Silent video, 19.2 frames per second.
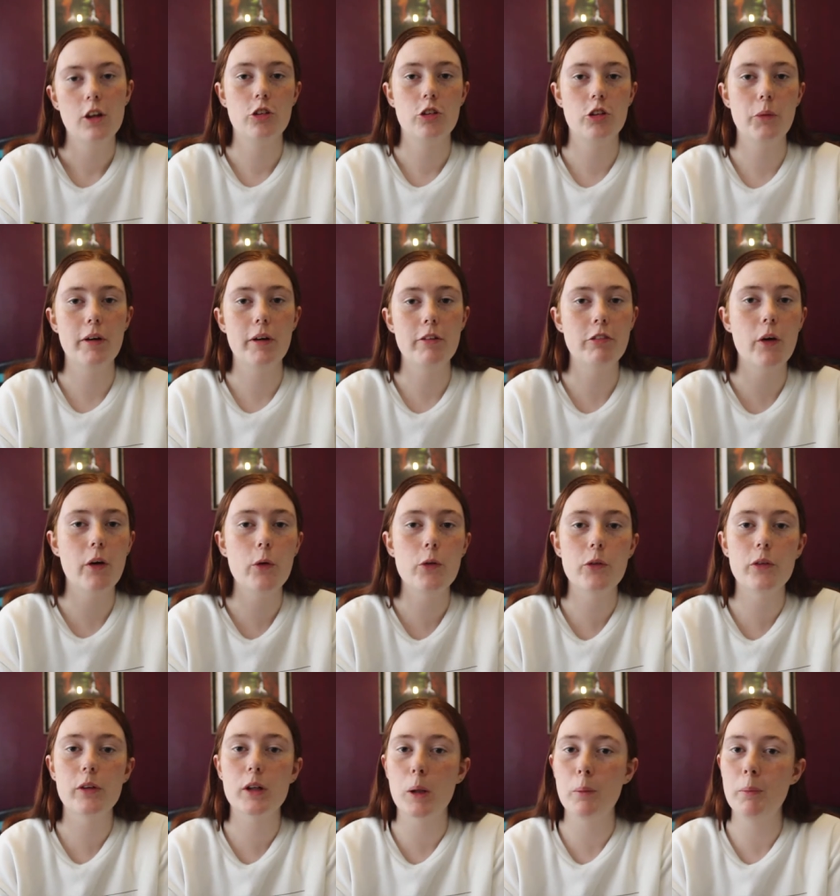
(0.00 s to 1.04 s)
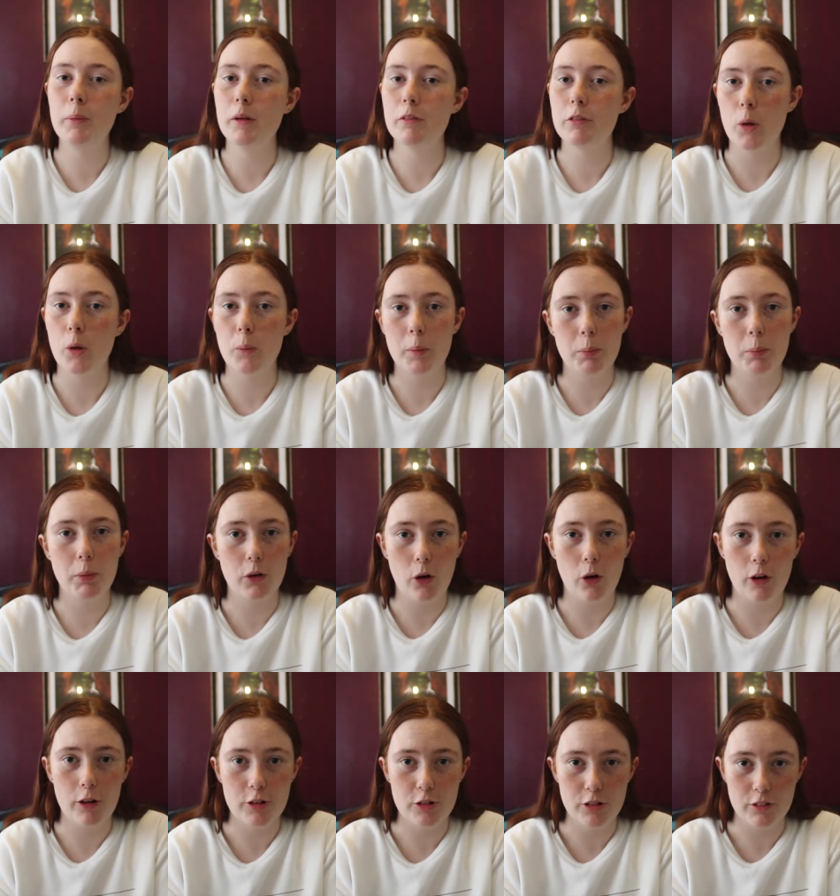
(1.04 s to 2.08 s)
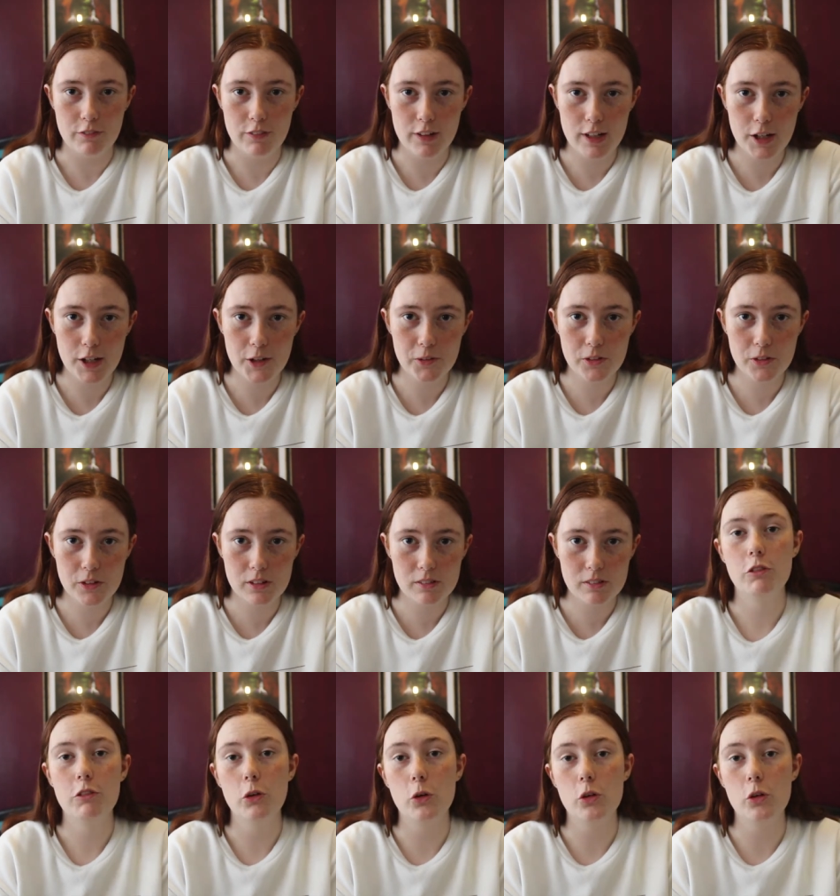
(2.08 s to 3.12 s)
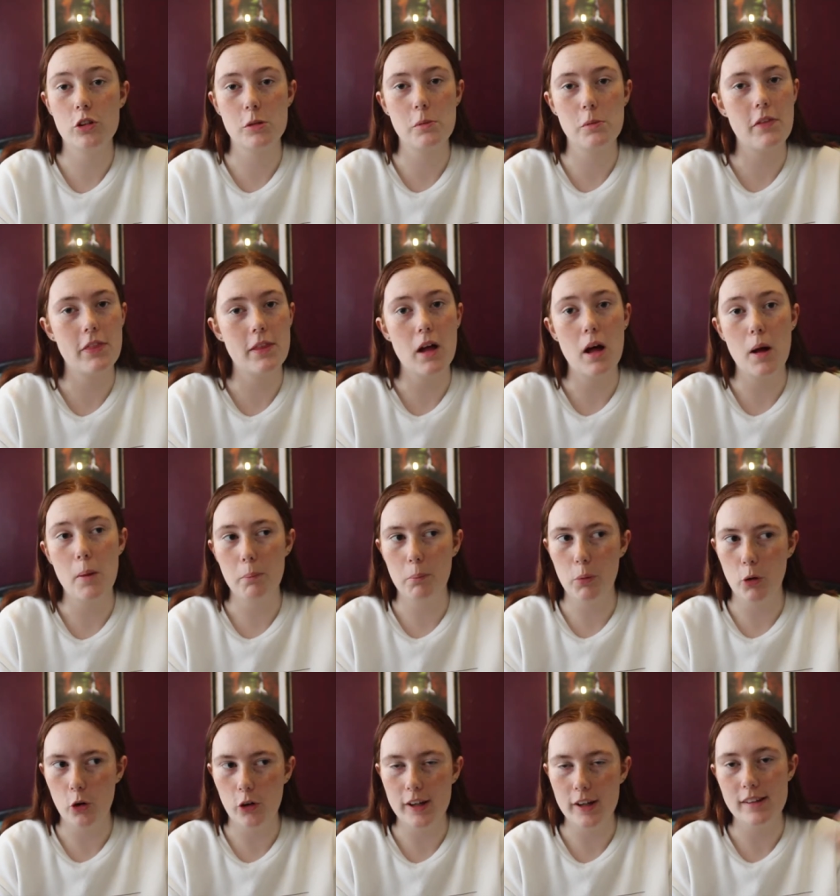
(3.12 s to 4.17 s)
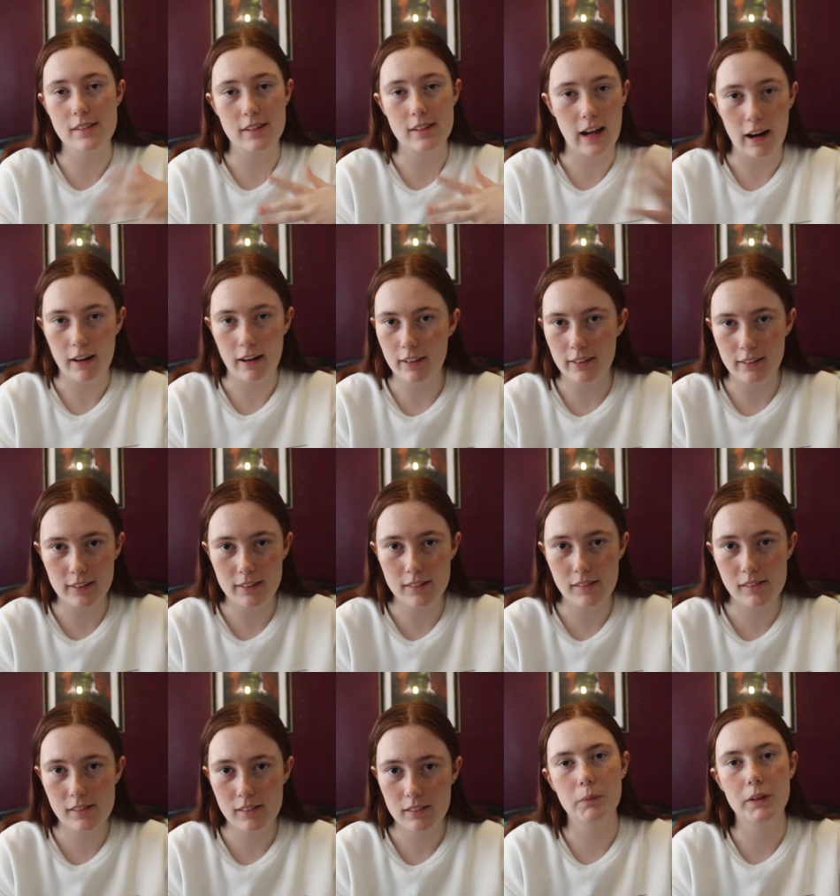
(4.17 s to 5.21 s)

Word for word: So I thought I'd do a couple of comic book origin videos for some of the boys' characters